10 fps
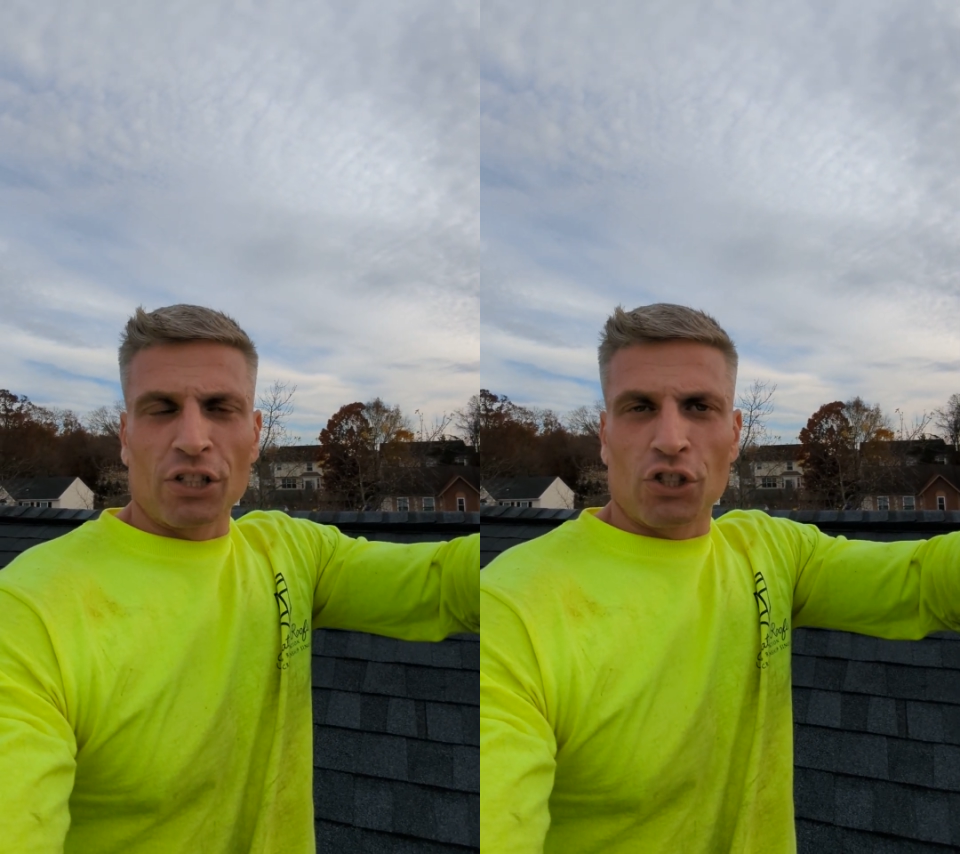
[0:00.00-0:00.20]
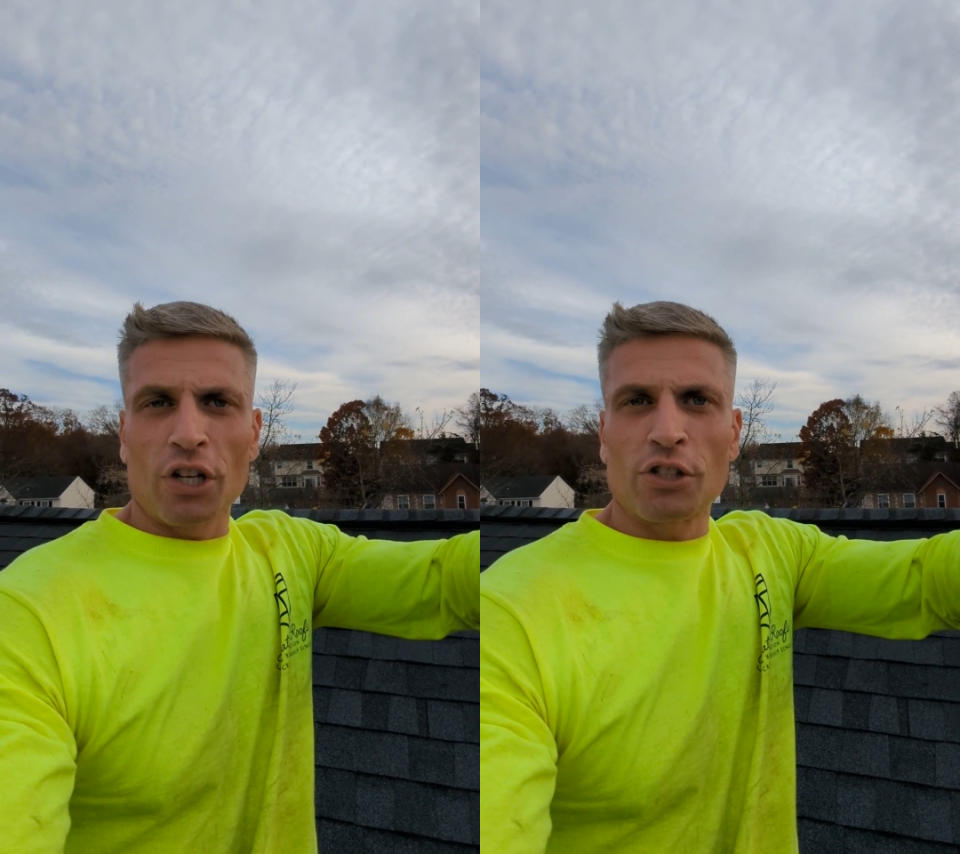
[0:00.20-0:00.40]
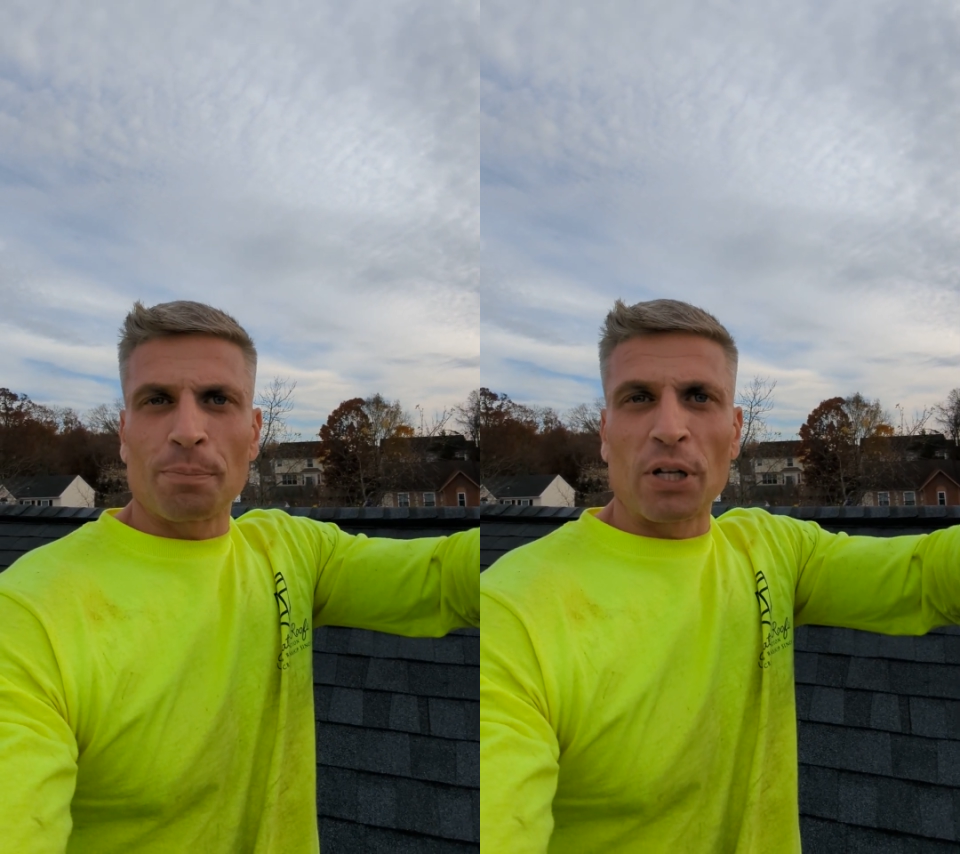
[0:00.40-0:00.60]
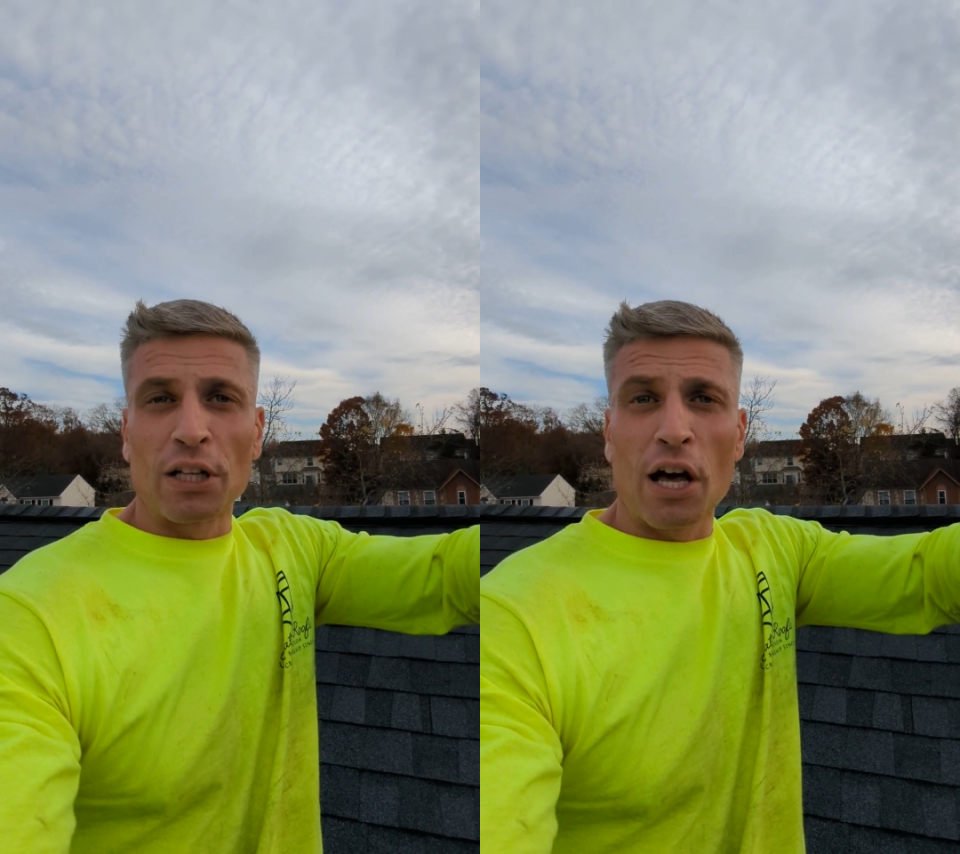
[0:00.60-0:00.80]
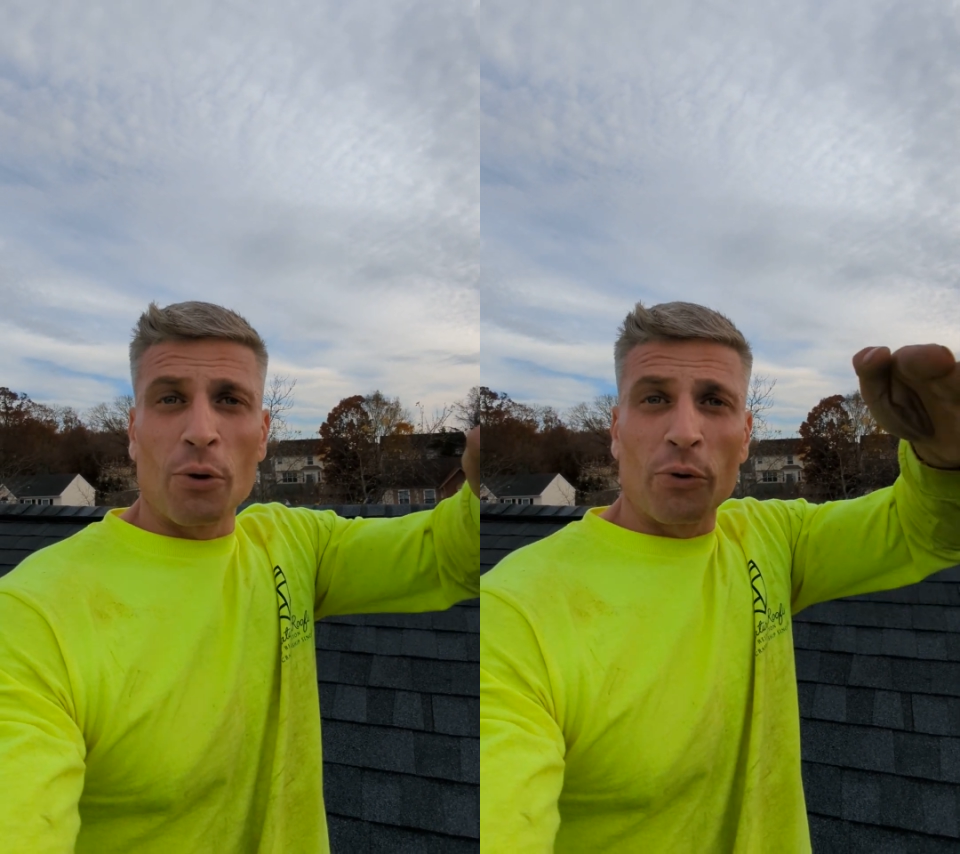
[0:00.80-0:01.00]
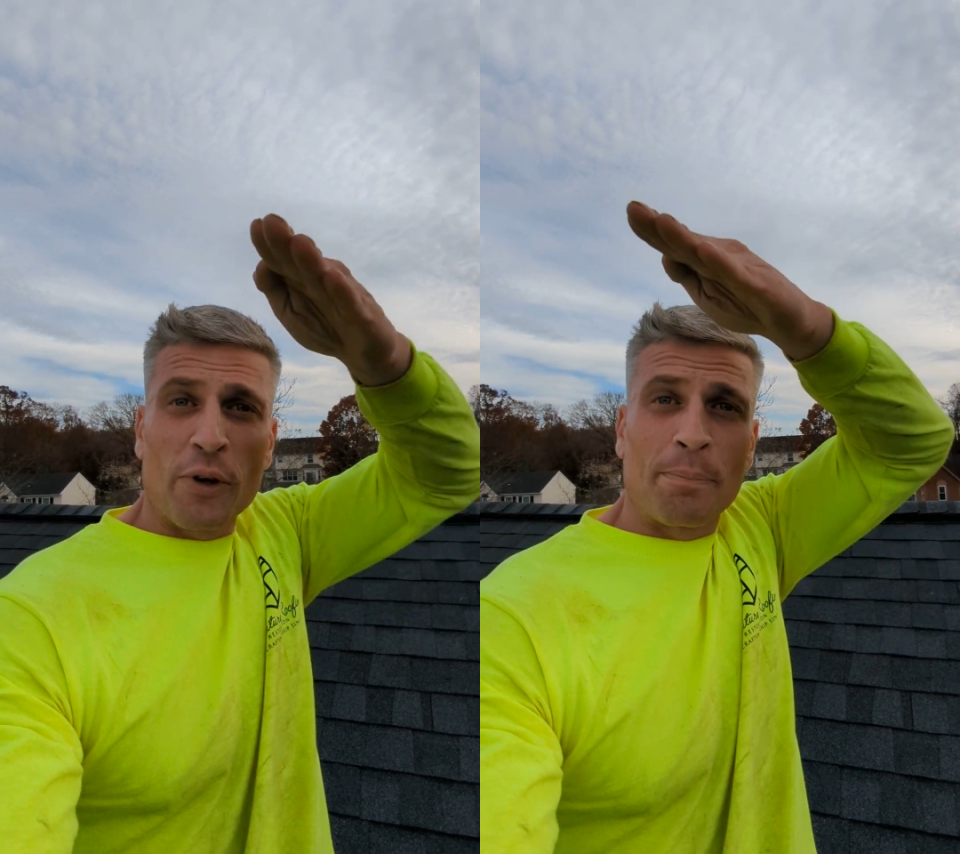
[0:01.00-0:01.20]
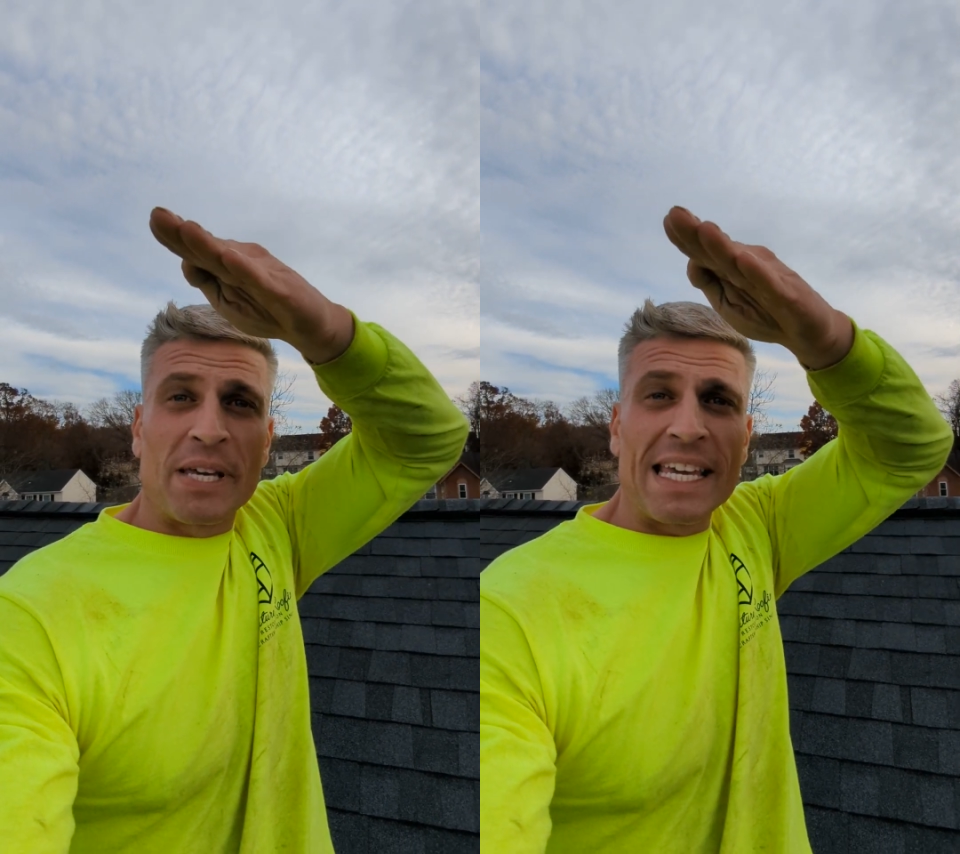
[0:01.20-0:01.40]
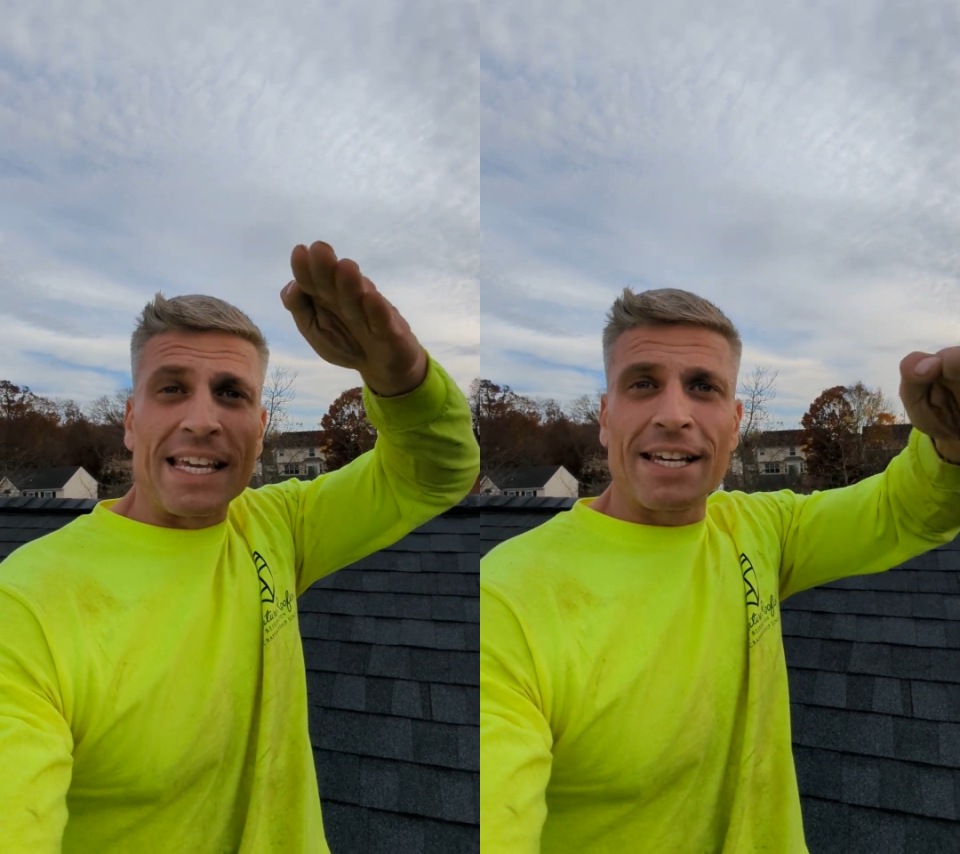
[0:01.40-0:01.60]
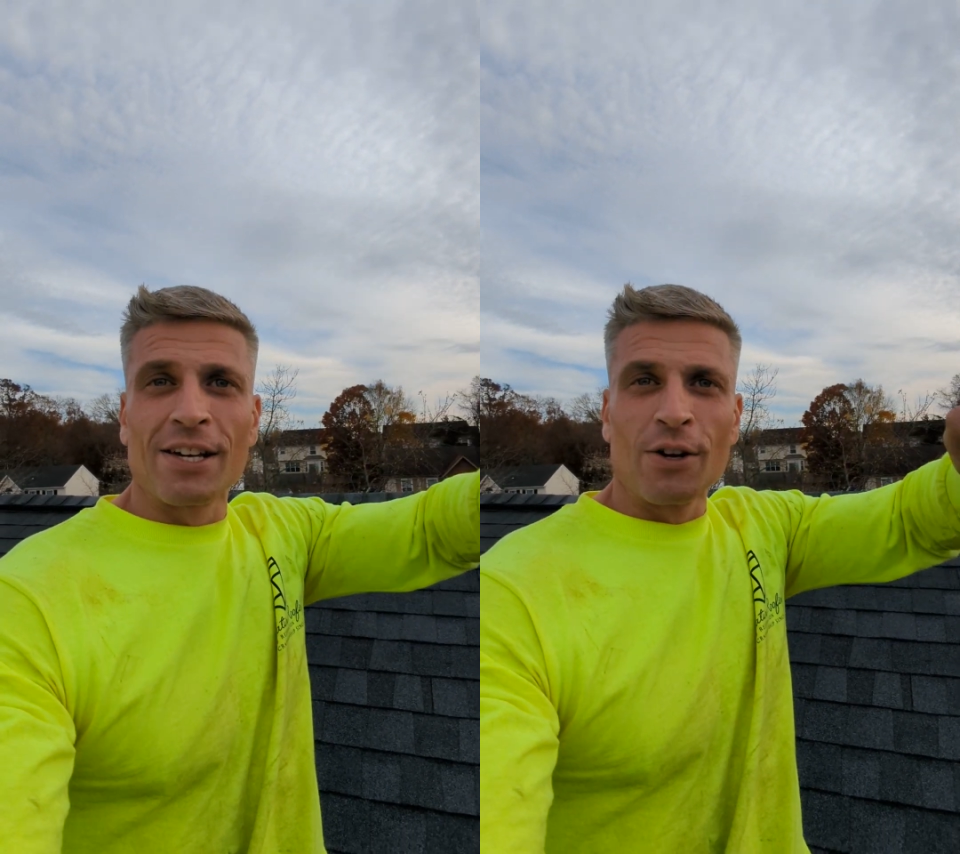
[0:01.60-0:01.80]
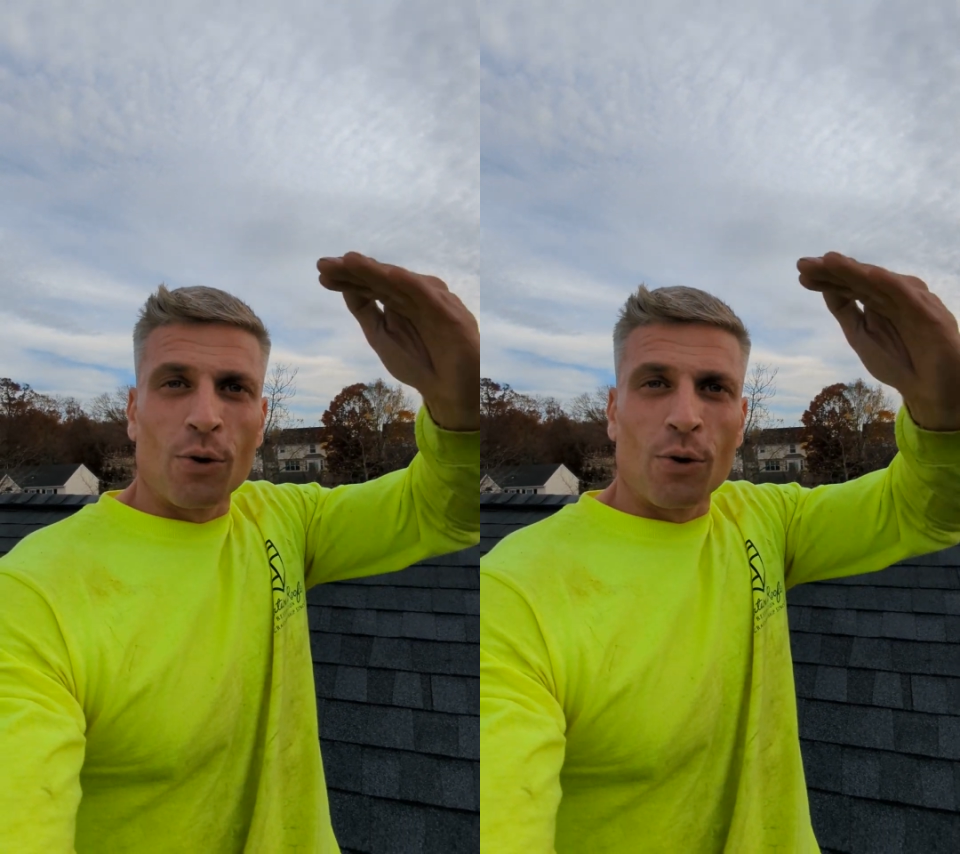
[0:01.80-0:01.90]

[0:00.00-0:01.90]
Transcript: just below the peak